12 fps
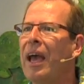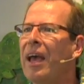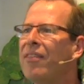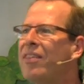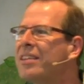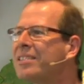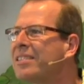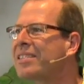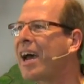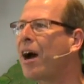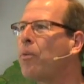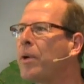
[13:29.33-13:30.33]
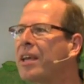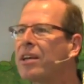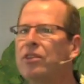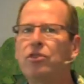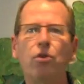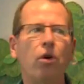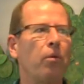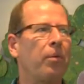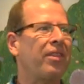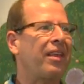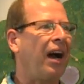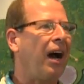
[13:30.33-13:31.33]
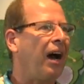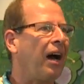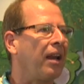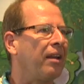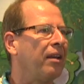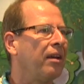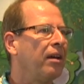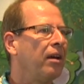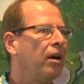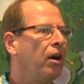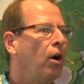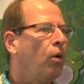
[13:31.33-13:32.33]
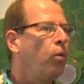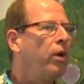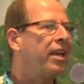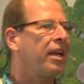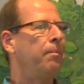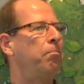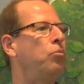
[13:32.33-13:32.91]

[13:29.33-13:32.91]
And this is how we can do it with God. We can